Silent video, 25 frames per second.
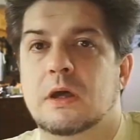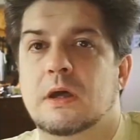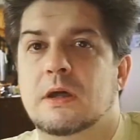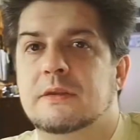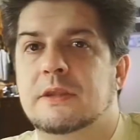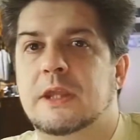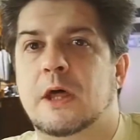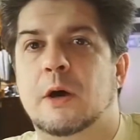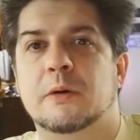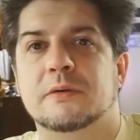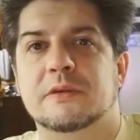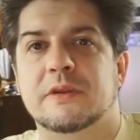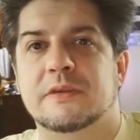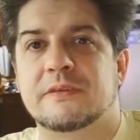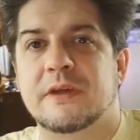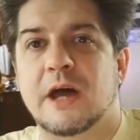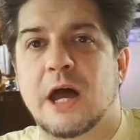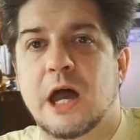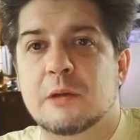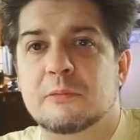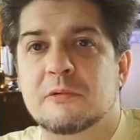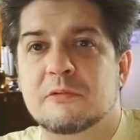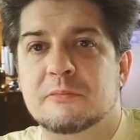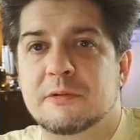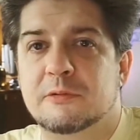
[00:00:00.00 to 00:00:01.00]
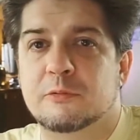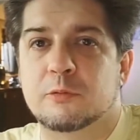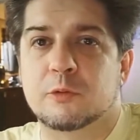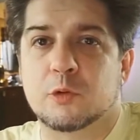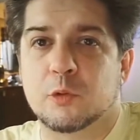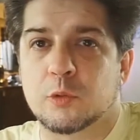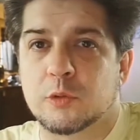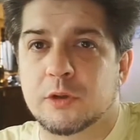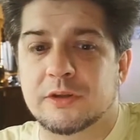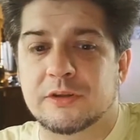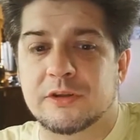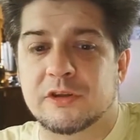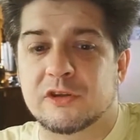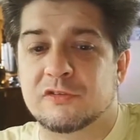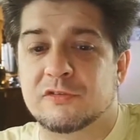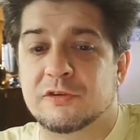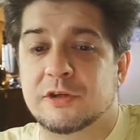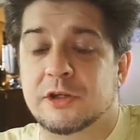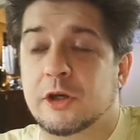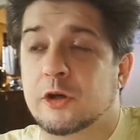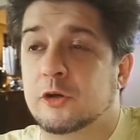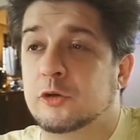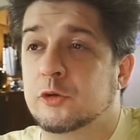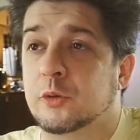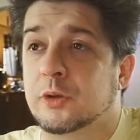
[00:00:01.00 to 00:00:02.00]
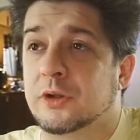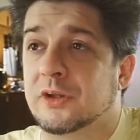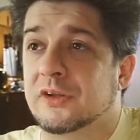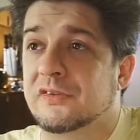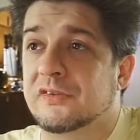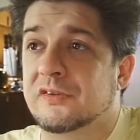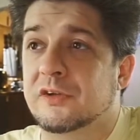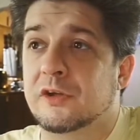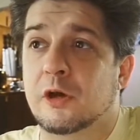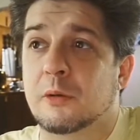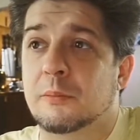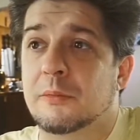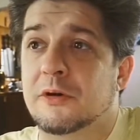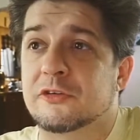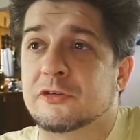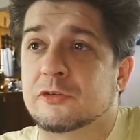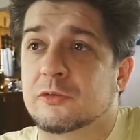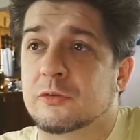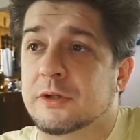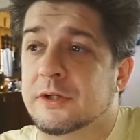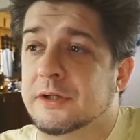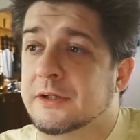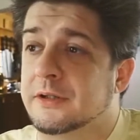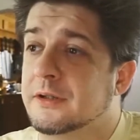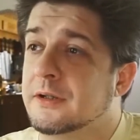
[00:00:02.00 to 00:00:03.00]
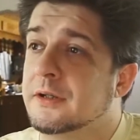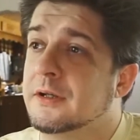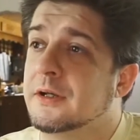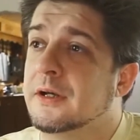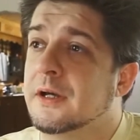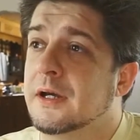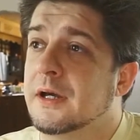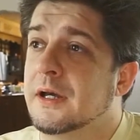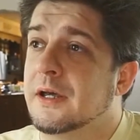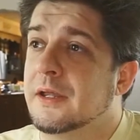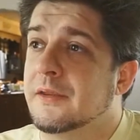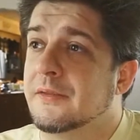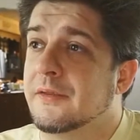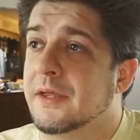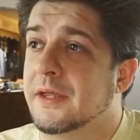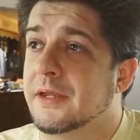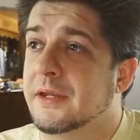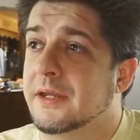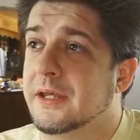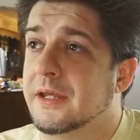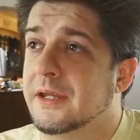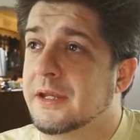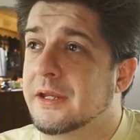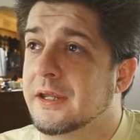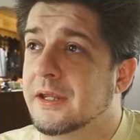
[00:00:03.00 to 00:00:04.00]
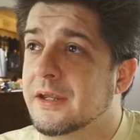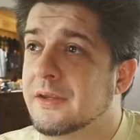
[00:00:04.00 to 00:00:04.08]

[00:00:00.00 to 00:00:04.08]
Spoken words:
at the time of me recording this video, you can see on my screen that it is